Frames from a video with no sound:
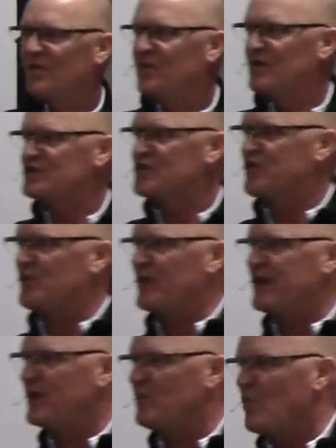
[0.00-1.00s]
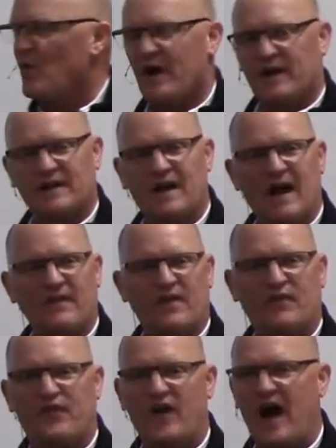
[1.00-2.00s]
there's three in one God
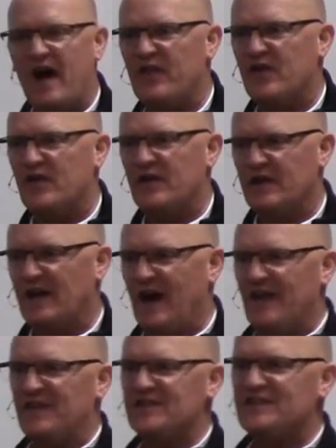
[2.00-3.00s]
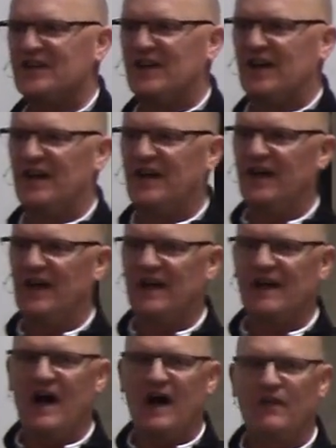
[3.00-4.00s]
the Father, God the Son,
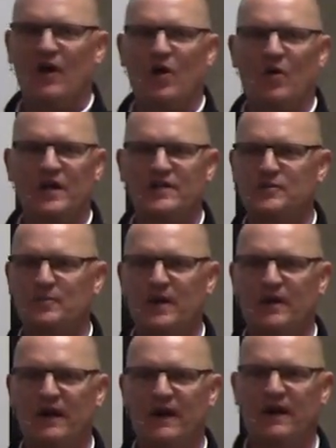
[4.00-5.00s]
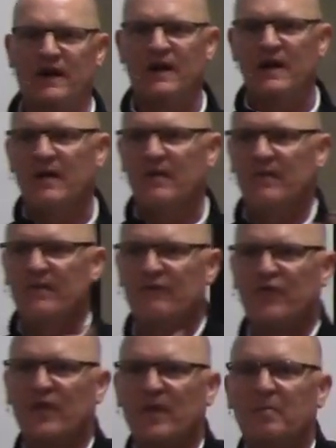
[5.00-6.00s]
and God the Holy Spirit.
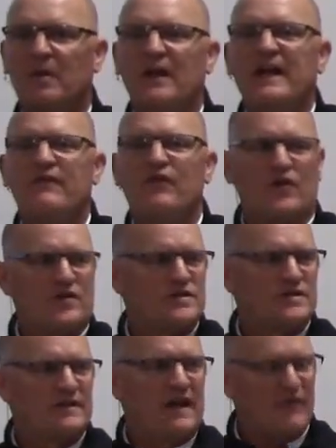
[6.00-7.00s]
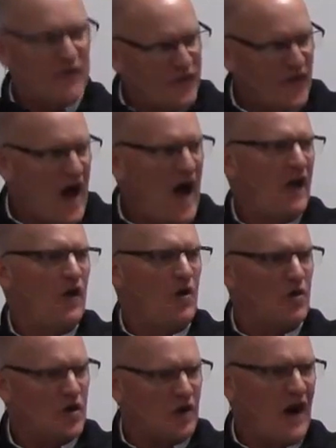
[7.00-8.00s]
For the believers that
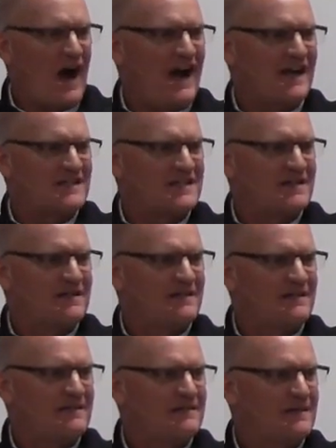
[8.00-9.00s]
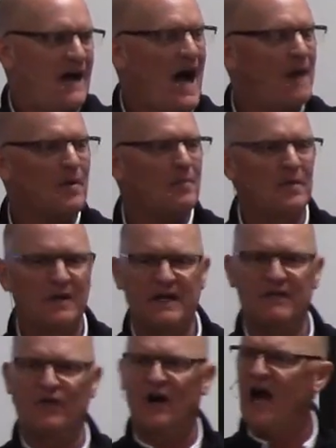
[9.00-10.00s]
follow Christ, I'm a
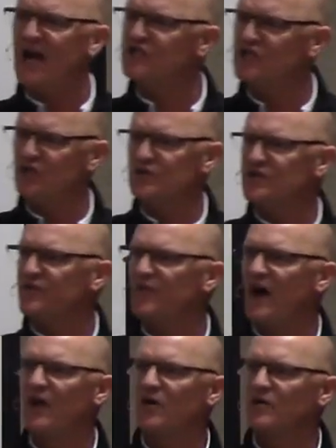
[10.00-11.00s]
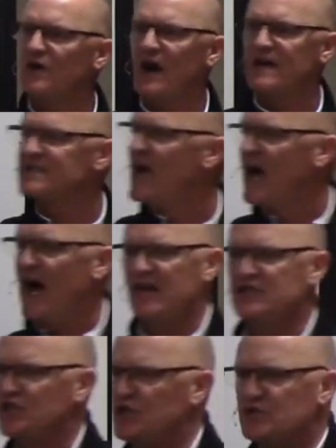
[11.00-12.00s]
believer. I choose to follow Christ.
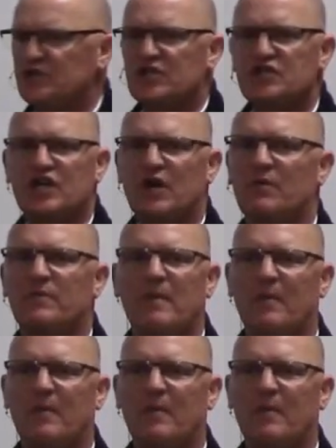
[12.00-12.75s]
I choose to share with